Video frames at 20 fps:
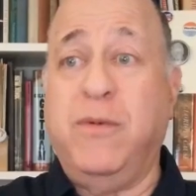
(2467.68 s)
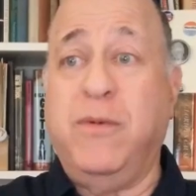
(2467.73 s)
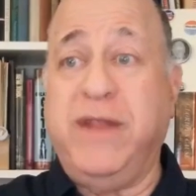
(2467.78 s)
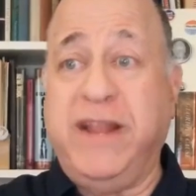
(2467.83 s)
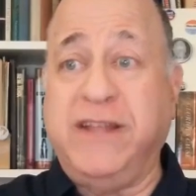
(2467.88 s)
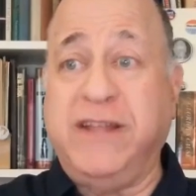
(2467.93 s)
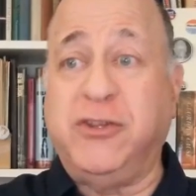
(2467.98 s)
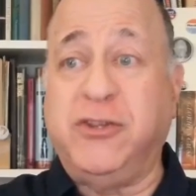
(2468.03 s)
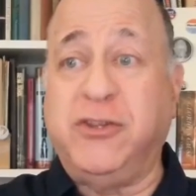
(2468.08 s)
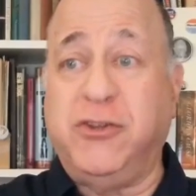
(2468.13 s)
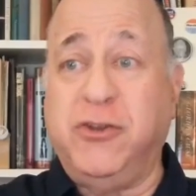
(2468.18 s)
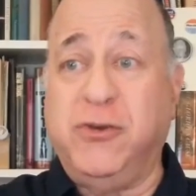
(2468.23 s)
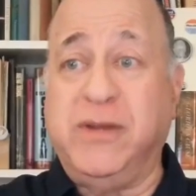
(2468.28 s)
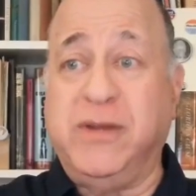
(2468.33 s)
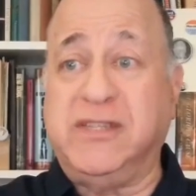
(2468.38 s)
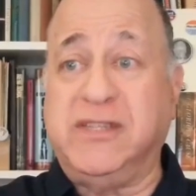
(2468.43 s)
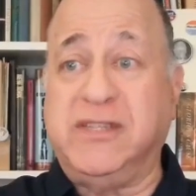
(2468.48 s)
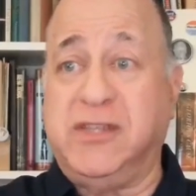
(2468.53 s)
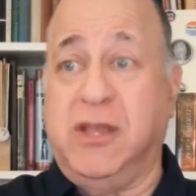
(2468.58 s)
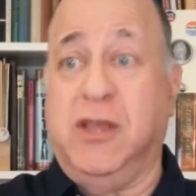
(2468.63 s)
we need to do
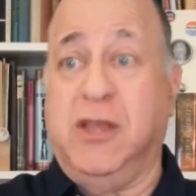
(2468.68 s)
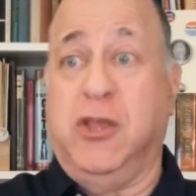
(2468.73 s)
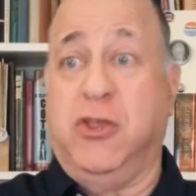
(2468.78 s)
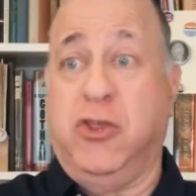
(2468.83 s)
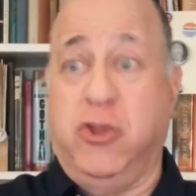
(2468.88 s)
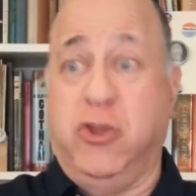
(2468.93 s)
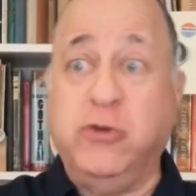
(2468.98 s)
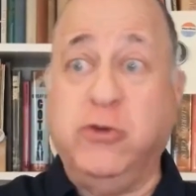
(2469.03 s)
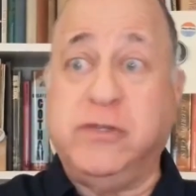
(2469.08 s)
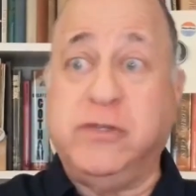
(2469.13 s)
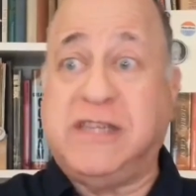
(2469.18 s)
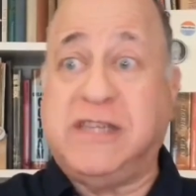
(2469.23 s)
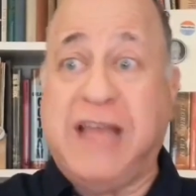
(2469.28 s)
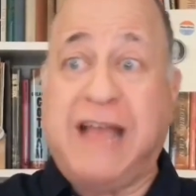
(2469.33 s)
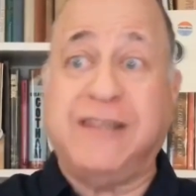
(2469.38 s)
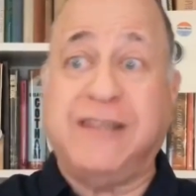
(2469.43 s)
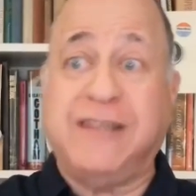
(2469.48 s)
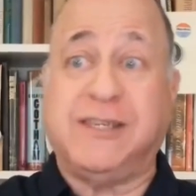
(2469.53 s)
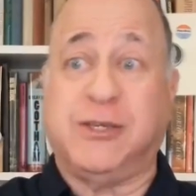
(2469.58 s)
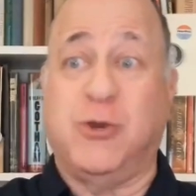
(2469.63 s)
is use
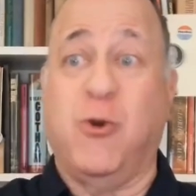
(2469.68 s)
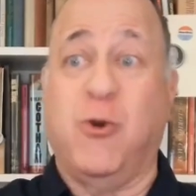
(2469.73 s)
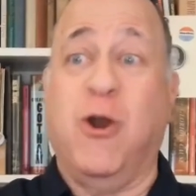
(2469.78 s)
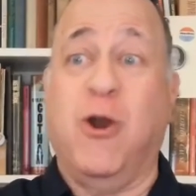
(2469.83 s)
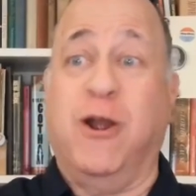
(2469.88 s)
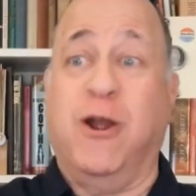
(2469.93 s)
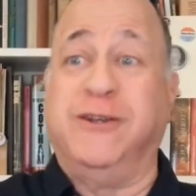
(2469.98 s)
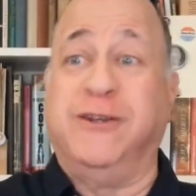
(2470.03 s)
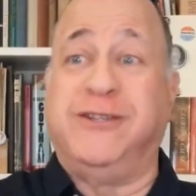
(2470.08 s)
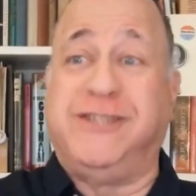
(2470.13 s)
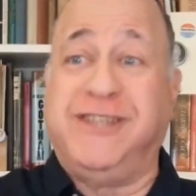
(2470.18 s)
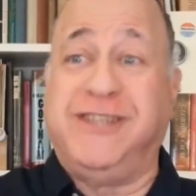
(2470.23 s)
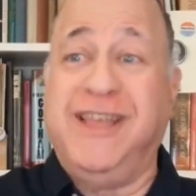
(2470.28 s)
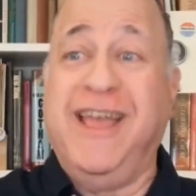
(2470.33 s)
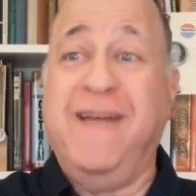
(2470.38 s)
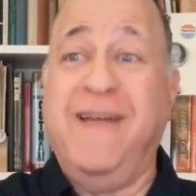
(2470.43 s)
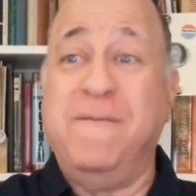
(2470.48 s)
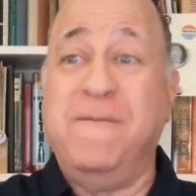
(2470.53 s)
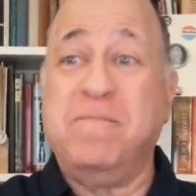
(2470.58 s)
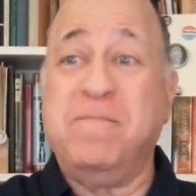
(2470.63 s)
test scores
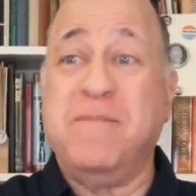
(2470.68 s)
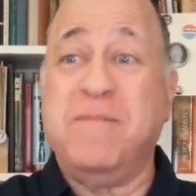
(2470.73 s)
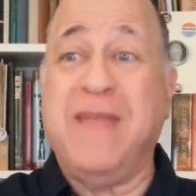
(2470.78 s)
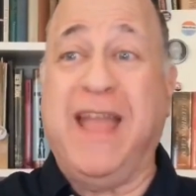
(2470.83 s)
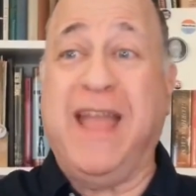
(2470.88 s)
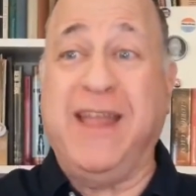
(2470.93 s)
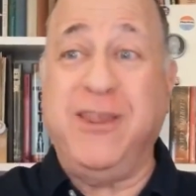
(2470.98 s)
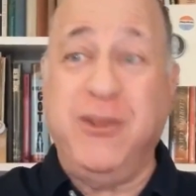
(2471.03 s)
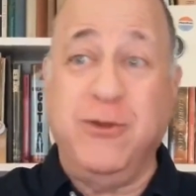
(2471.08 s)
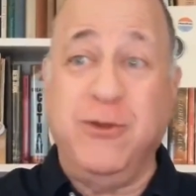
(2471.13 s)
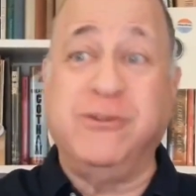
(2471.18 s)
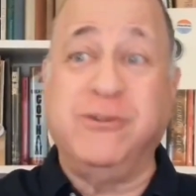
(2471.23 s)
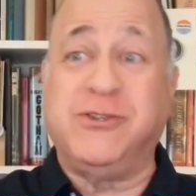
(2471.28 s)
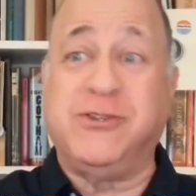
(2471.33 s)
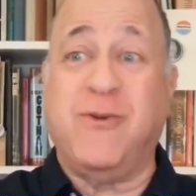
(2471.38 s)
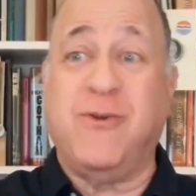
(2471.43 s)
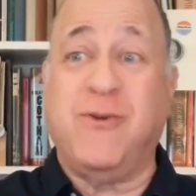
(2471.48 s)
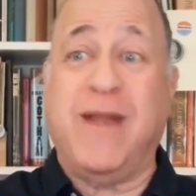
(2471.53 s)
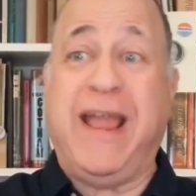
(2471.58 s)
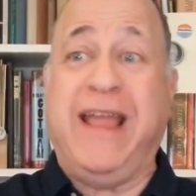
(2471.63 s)
and use
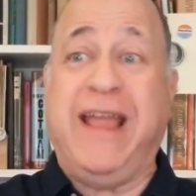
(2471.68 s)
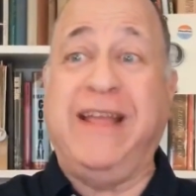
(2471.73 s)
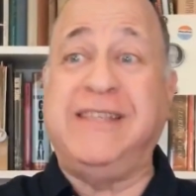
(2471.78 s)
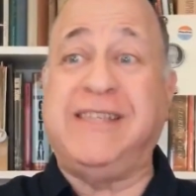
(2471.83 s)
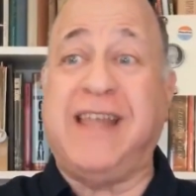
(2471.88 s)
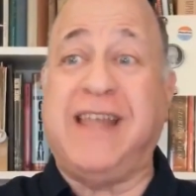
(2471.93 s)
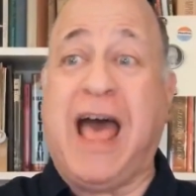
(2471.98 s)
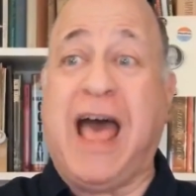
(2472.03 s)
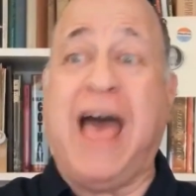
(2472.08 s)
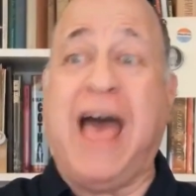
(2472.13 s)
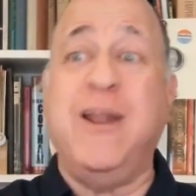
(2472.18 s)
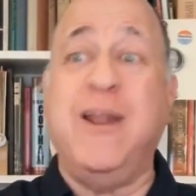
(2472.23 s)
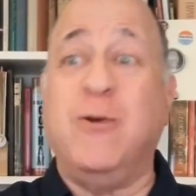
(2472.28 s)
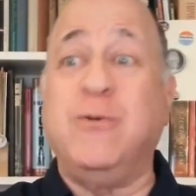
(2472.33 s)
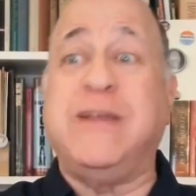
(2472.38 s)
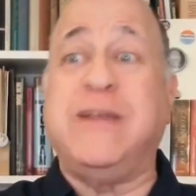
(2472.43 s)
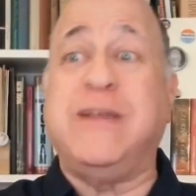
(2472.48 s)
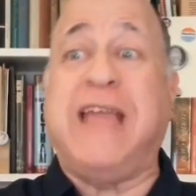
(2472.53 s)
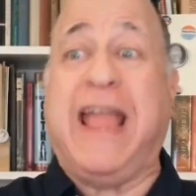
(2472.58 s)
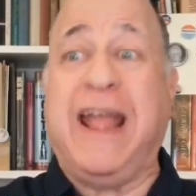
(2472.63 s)
grades, and I
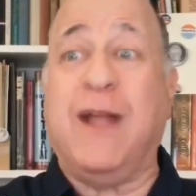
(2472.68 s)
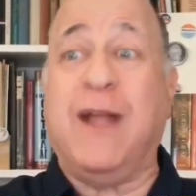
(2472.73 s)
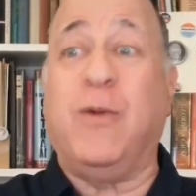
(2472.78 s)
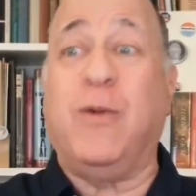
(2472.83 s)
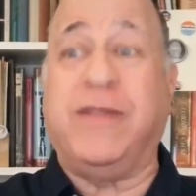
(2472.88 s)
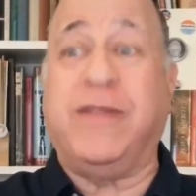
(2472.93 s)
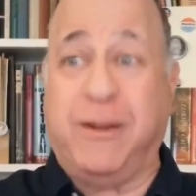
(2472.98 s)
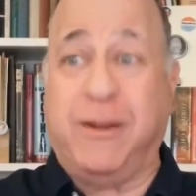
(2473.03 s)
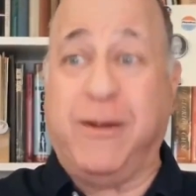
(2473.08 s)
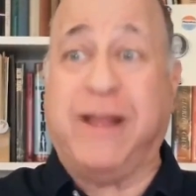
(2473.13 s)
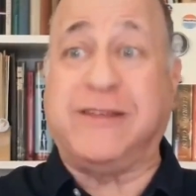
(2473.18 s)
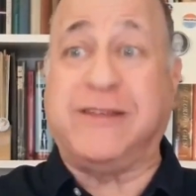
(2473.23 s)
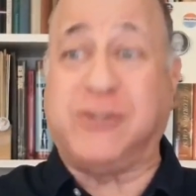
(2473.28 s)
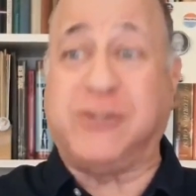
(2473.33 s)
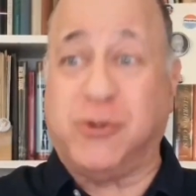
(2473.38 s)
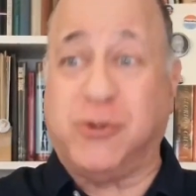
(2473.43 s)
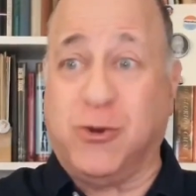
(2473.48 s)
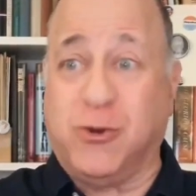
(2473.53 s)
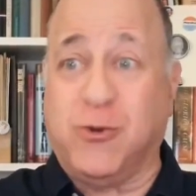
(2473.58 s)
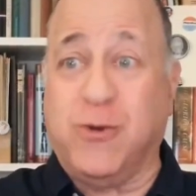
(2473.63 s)
don't care what their
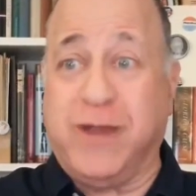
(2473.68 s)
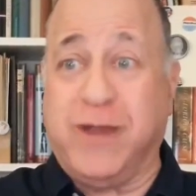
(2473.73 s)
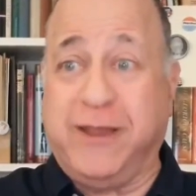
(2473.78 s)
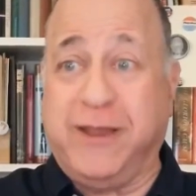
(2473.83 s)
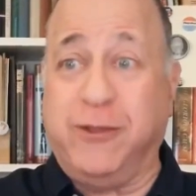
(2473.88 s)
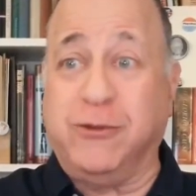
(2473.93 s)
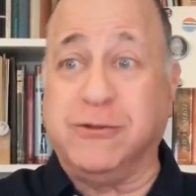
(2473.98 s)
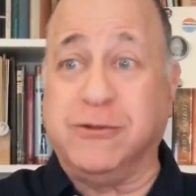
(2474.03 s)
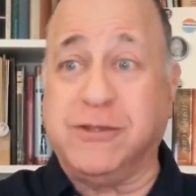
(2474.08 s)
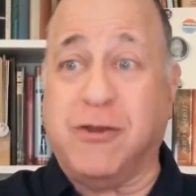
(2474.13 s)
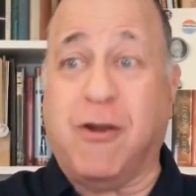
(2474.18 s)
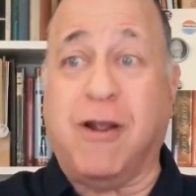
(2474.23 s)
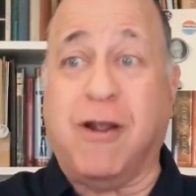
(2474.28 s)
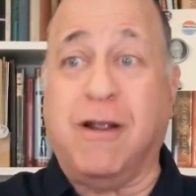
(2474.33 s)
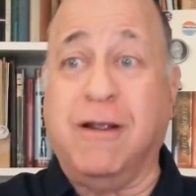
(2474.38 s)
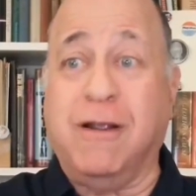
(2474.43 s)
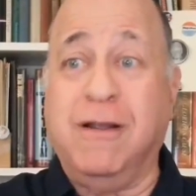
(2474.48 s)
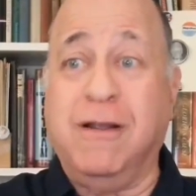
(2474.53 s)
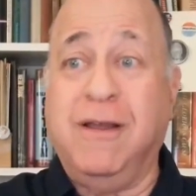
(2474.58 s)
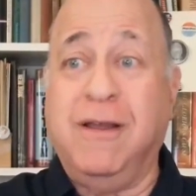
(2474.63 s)
extracurriculars
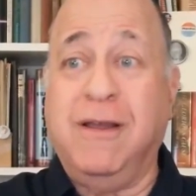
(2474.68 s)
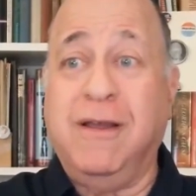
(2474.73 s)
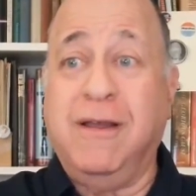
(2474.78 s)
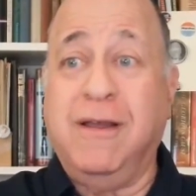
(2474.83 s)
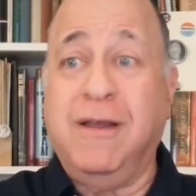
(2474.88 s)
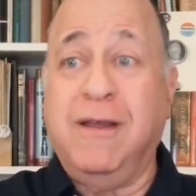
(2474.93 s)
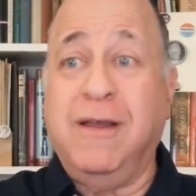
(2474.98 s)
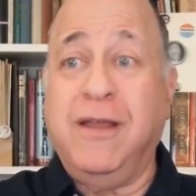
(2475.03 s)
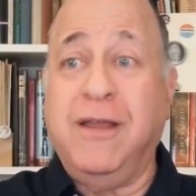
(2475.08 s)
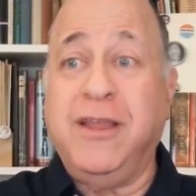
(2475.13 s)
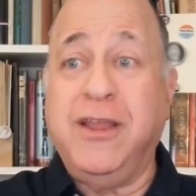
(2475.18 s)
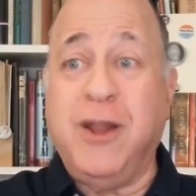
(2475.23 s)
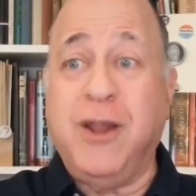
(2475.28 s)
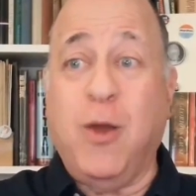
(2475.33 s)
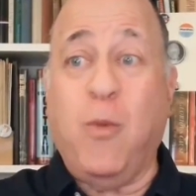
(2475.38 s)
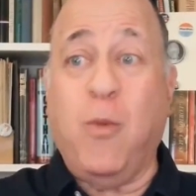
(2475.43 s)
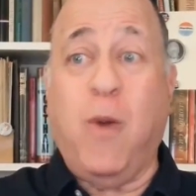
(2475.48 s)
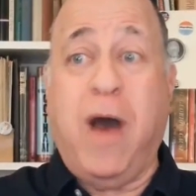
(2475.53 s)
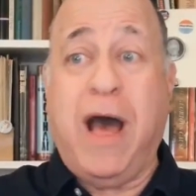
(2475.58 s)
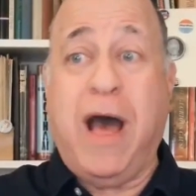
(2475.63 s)
are. You know
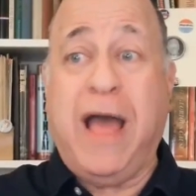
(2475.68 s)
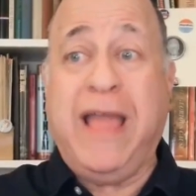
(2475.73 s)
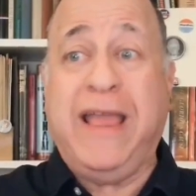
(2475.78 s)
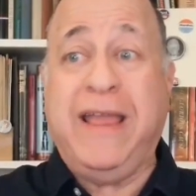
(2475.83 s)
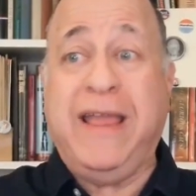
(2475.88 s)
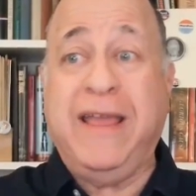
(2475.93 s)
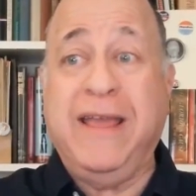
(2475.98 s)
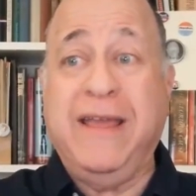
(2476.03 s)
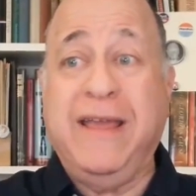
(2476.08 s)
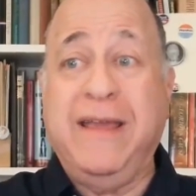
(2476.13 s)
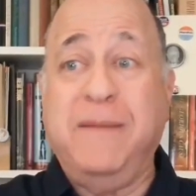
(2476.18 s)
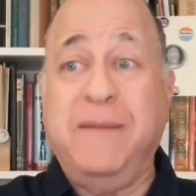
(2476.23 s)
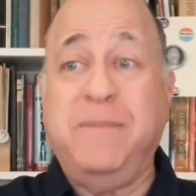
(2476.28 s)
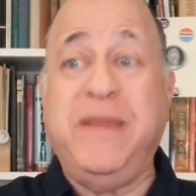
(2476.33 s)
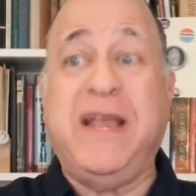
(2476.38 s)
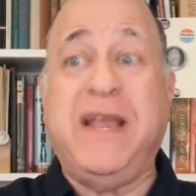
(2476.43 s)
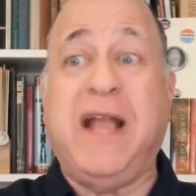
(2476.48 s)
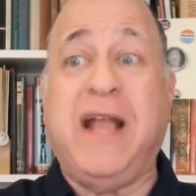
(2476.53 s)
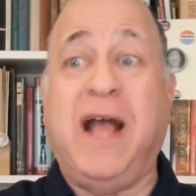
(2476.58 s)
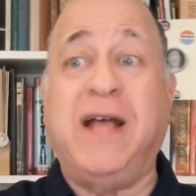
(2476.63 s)
why?
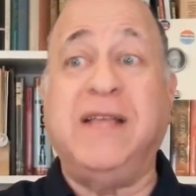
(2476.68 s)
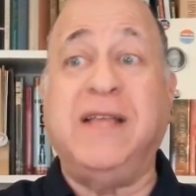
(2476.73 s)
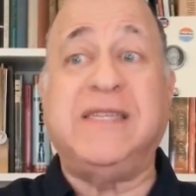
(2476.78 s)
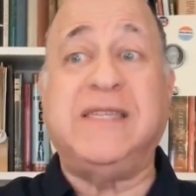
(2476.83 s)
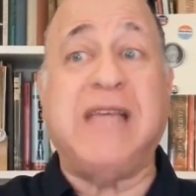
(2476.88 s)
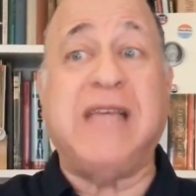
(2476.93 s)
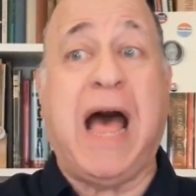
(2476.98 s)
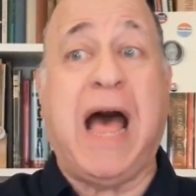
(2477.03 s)
Because